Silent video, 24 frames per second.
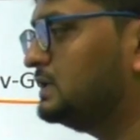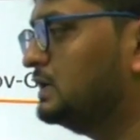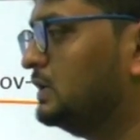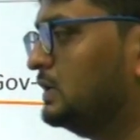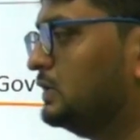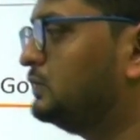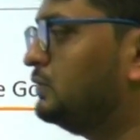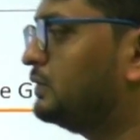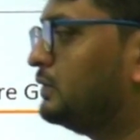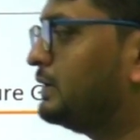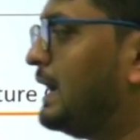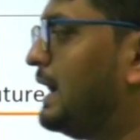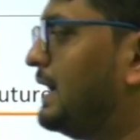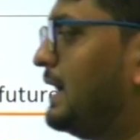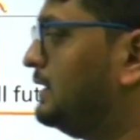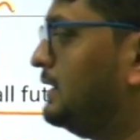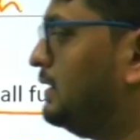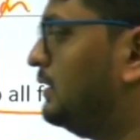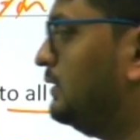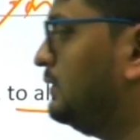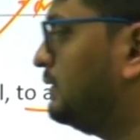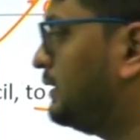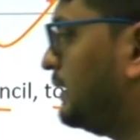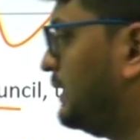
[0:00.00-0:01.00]
to carry
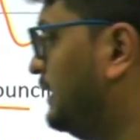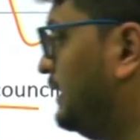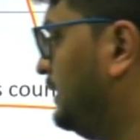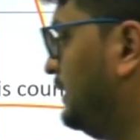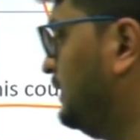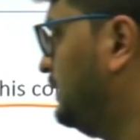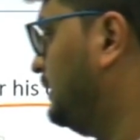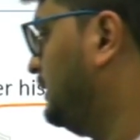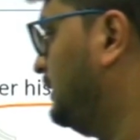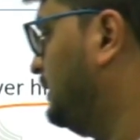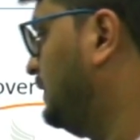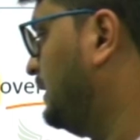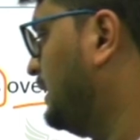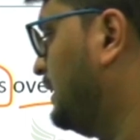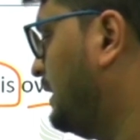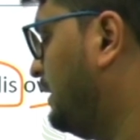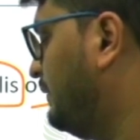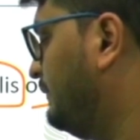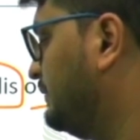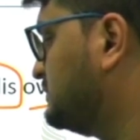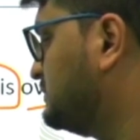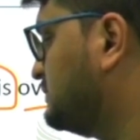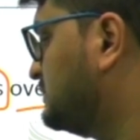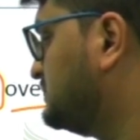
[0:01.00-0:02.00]
on trade in India,
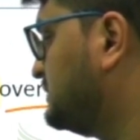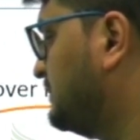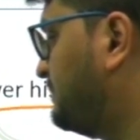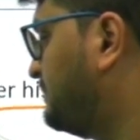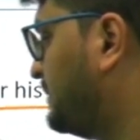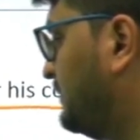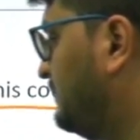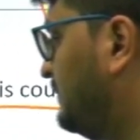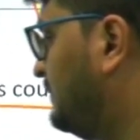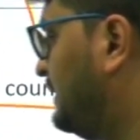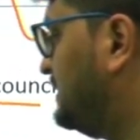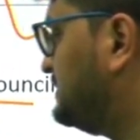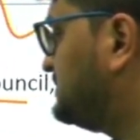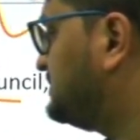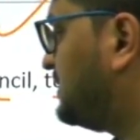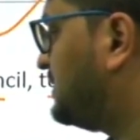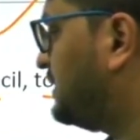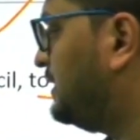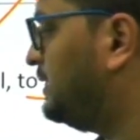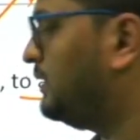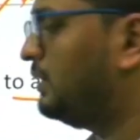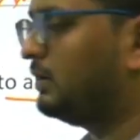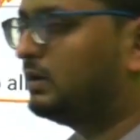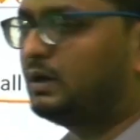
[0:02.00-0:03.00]
which was a privileged
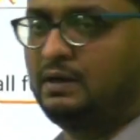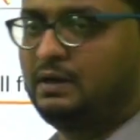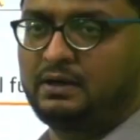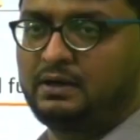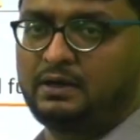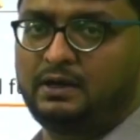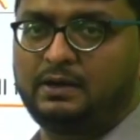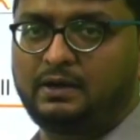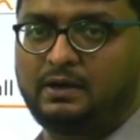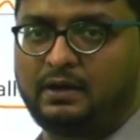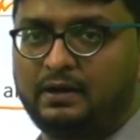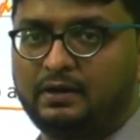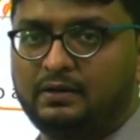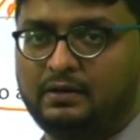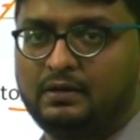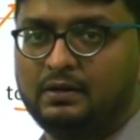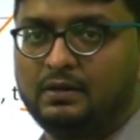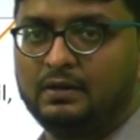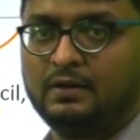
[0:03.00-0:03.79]
trade or country trade.